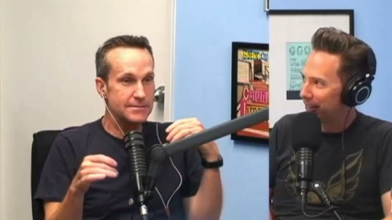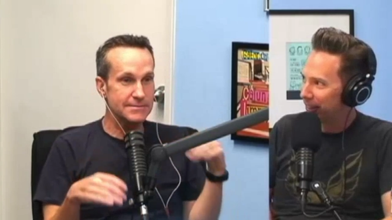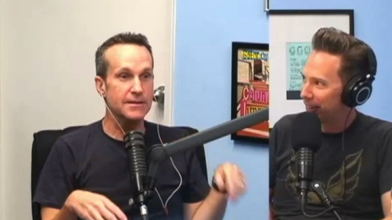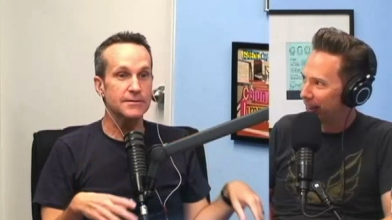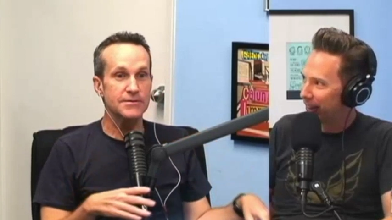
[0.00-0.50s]
Speaker 1: Uh,
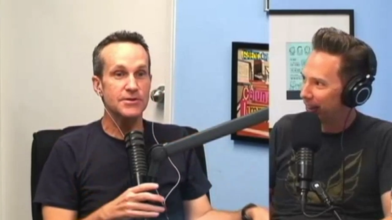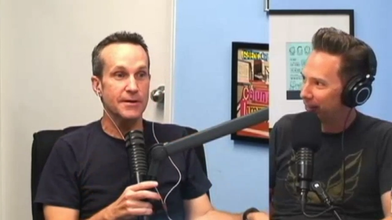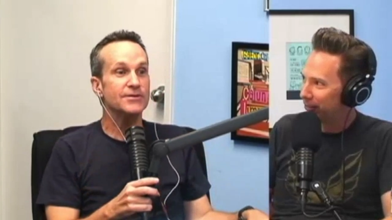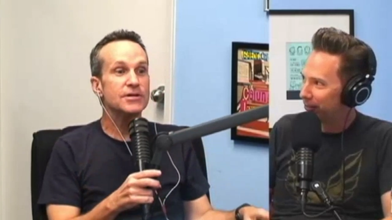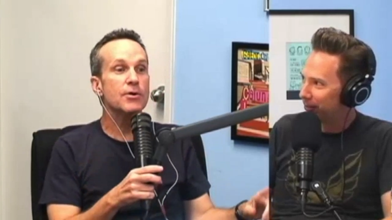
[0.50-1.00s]
uh,
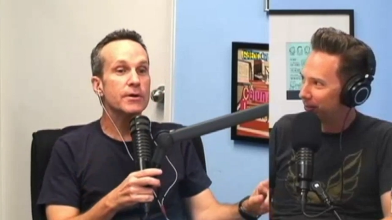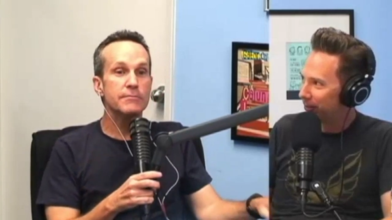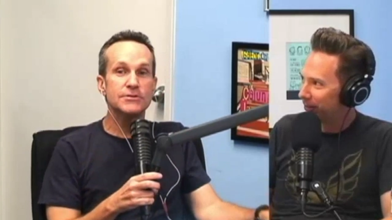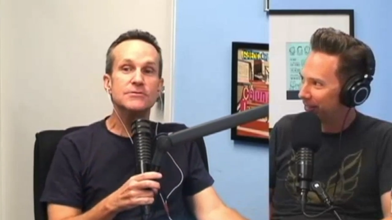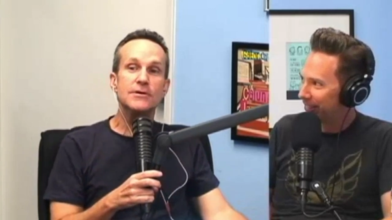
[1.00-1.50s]
I'll tell you what I
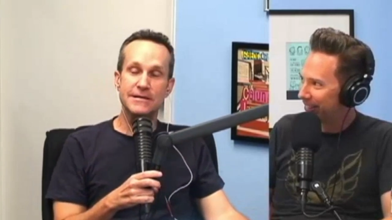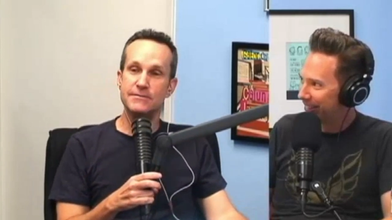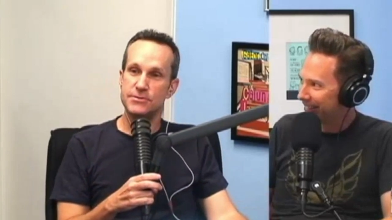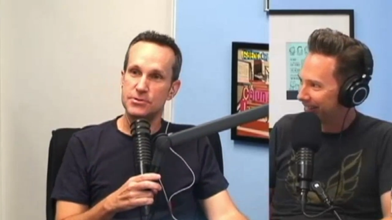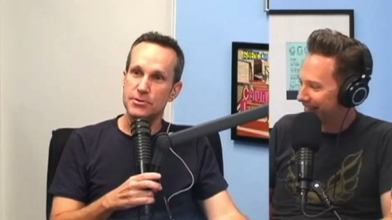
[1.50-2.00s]
would do. It
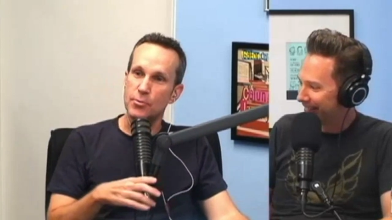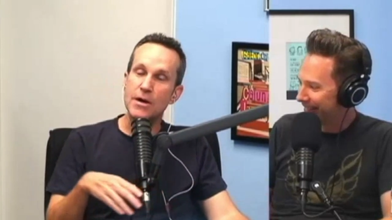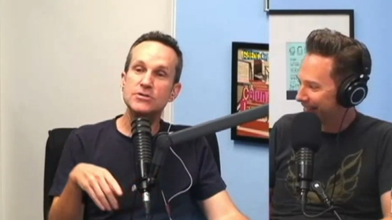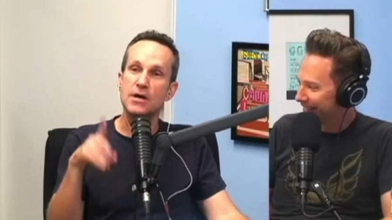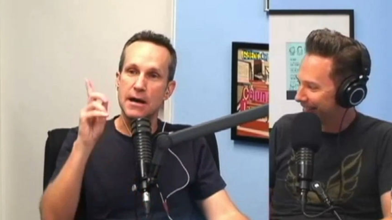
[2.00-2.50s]
was uh,
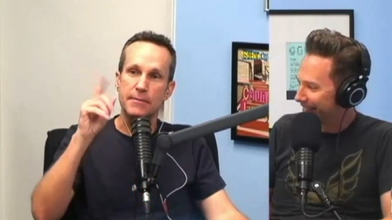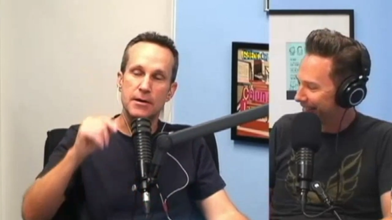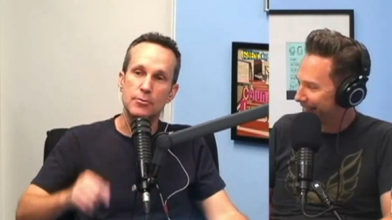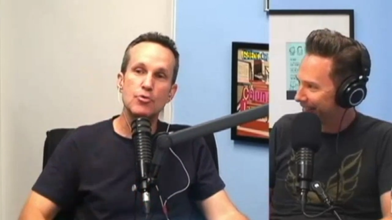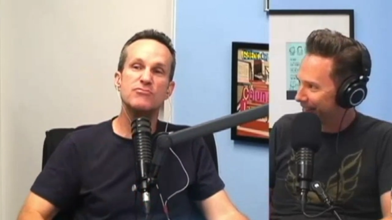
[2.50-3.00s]
one time,
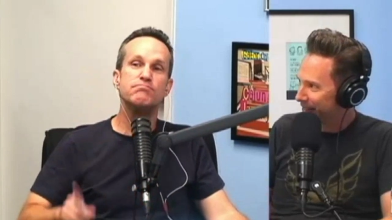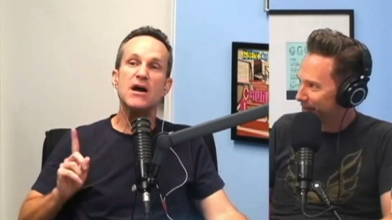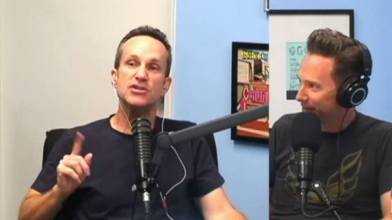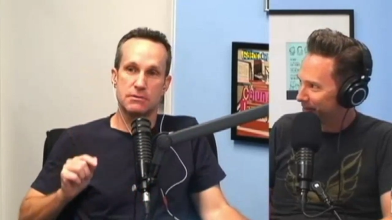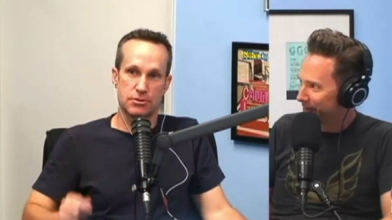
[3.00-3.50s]
uh, Ruth
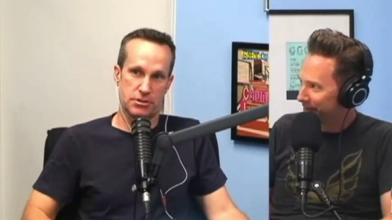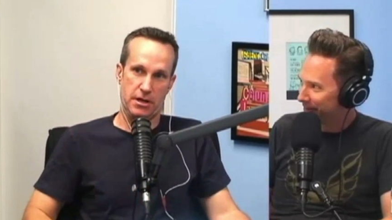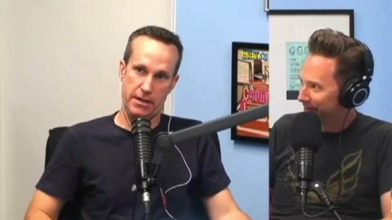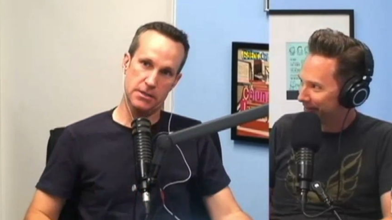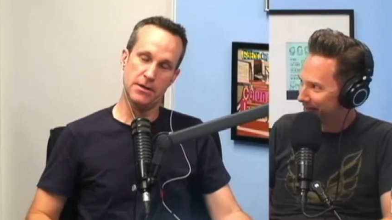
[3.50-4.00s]
Buzzy was
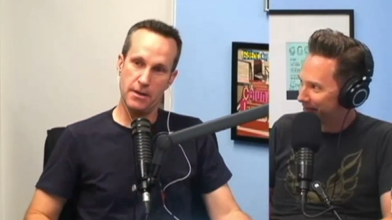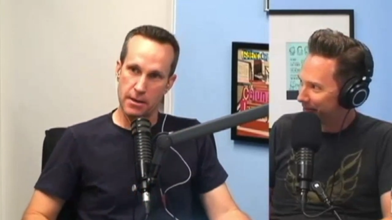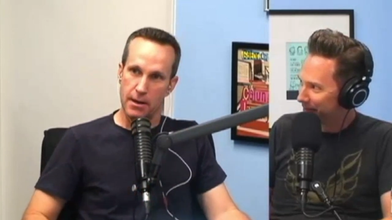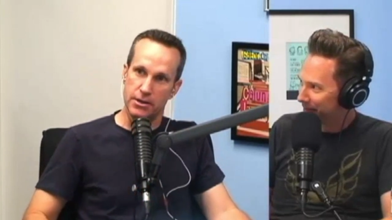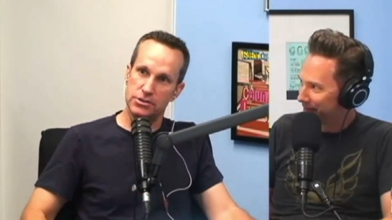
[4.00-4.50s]
on, mm-hmm.
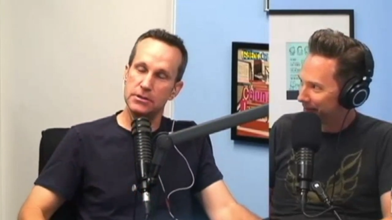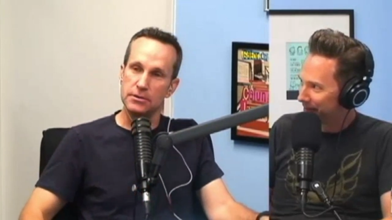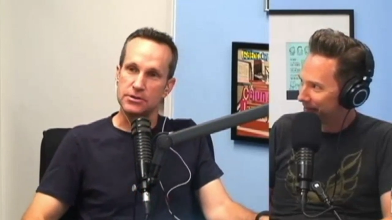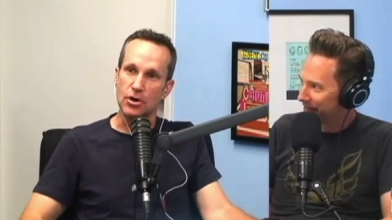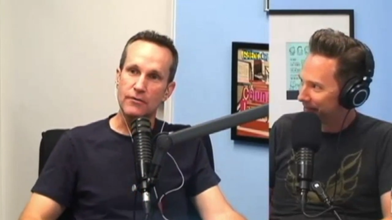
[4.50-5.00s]
and she
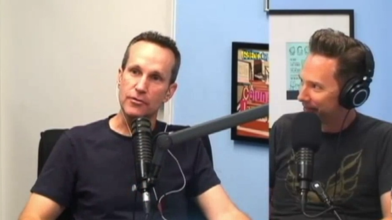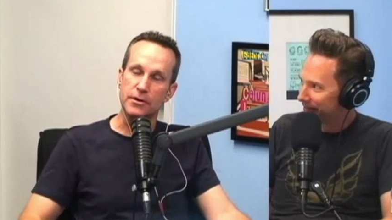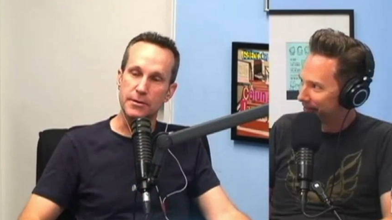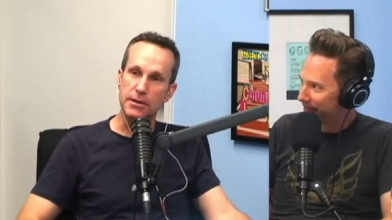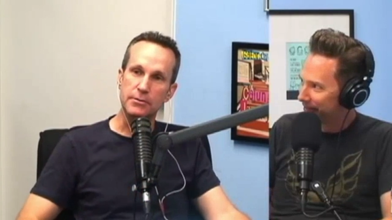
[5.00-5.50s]
looked
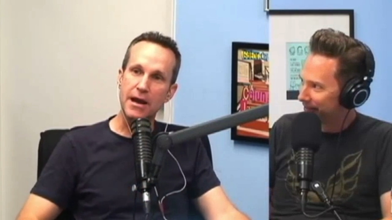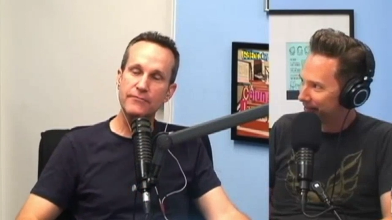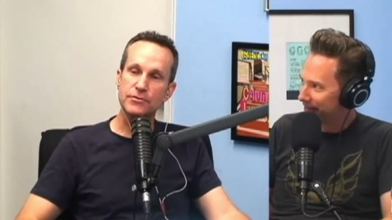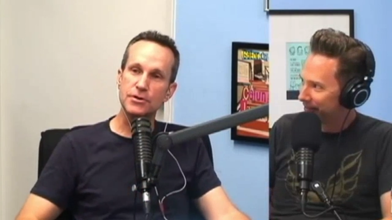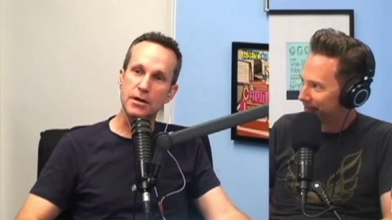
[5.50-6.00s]
over, and uh,
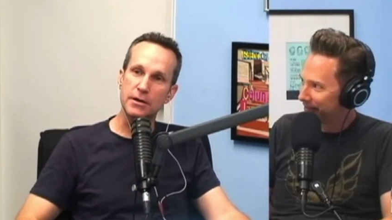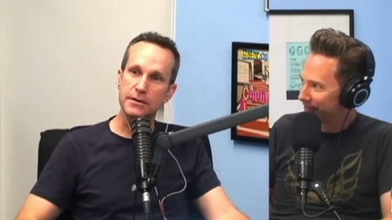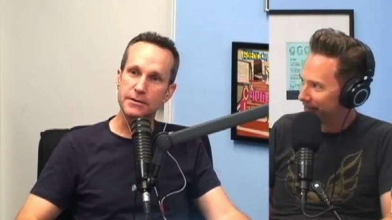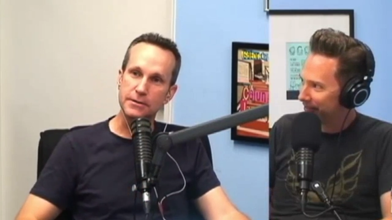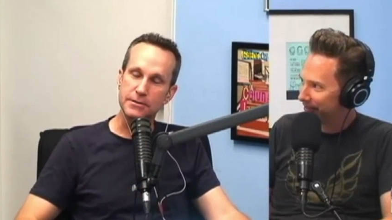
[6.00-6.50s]
after
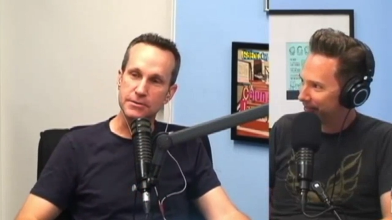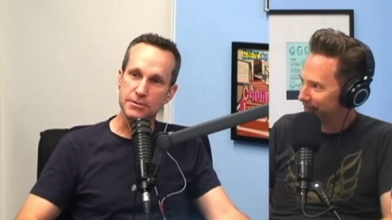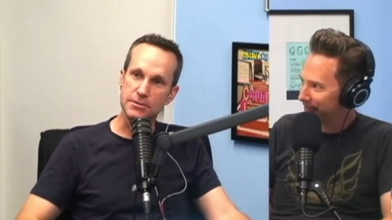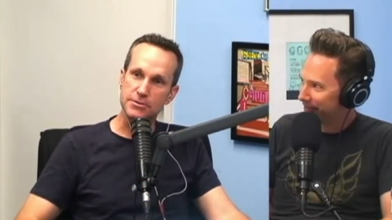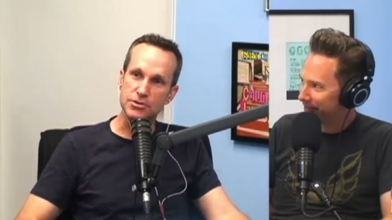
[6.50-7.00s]

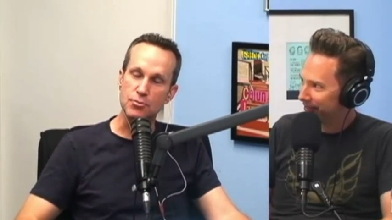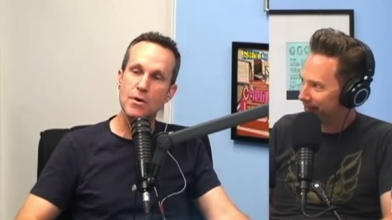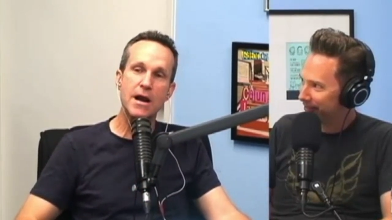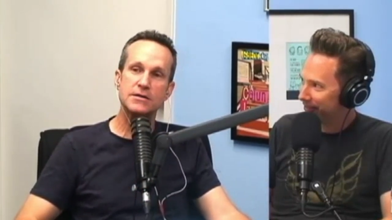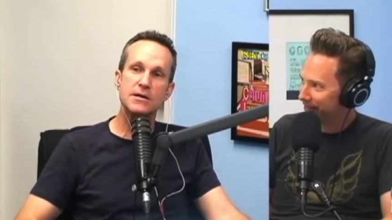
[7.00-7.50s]
uh, she
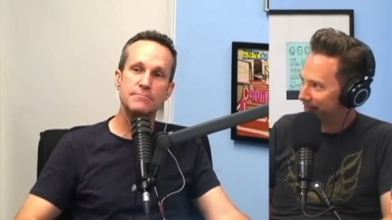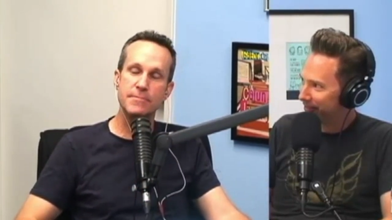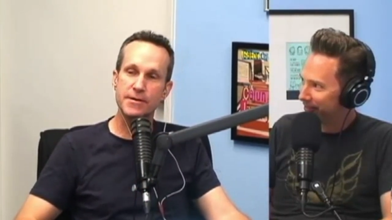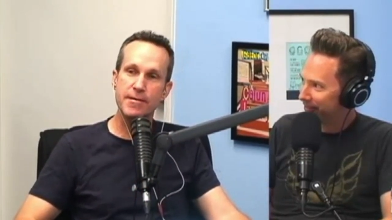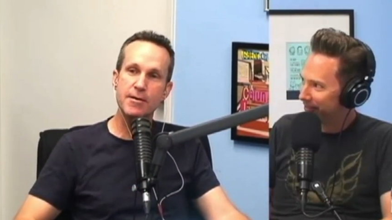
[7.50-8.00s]
whacked
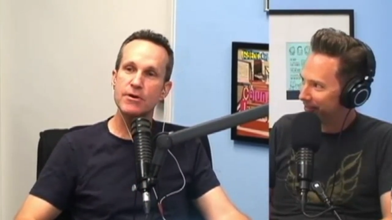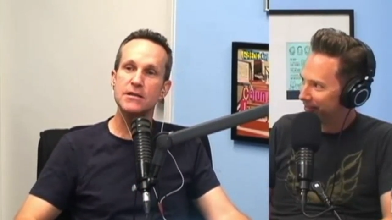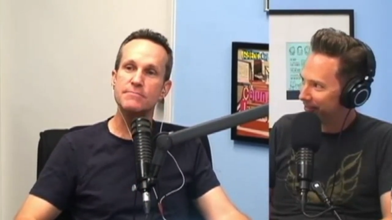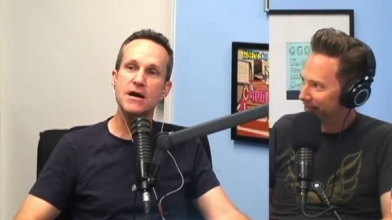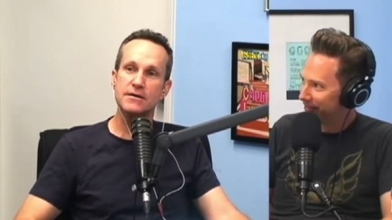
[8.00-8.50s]
Edmund McKinnon right
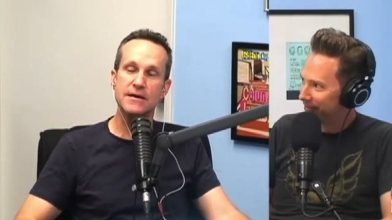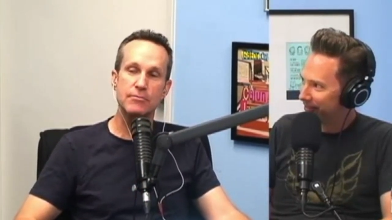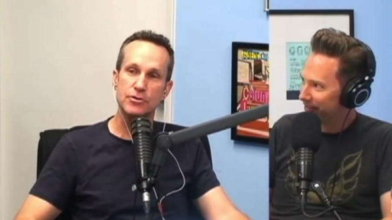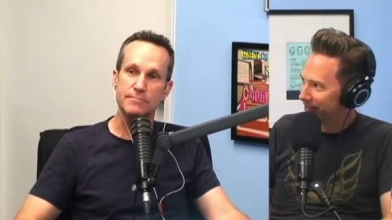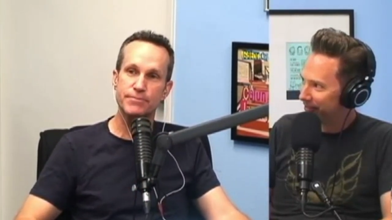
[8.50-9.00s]
in the back of the
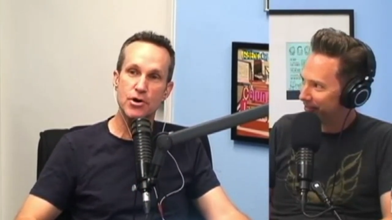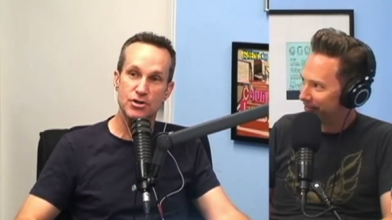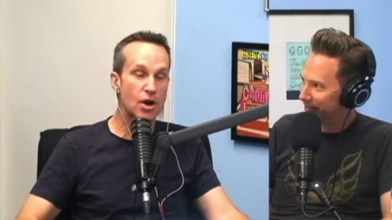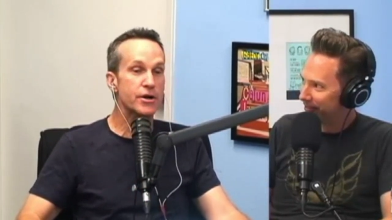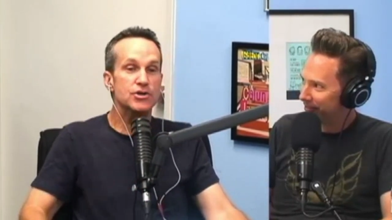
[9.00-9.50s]
head with her
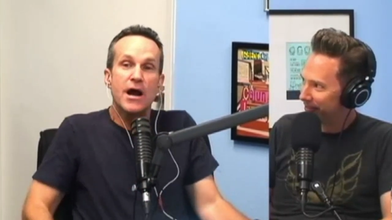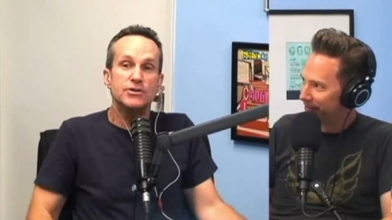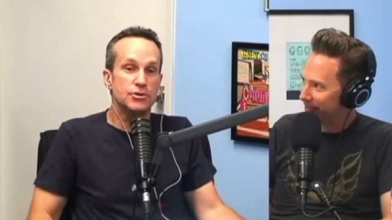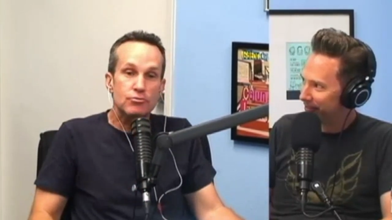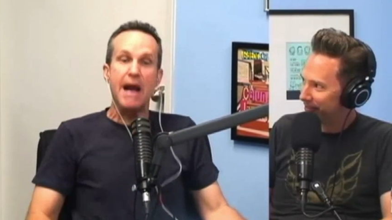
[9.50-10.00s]
purse, Artie
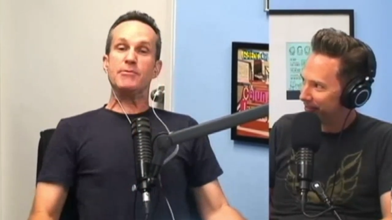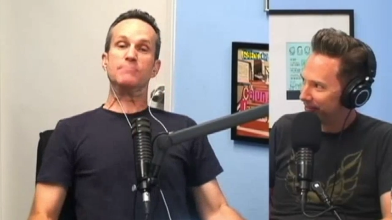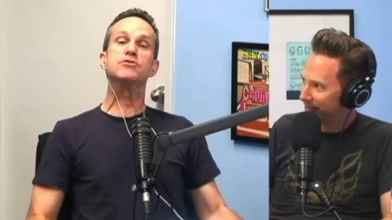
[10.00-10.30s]
Johnson grabbed her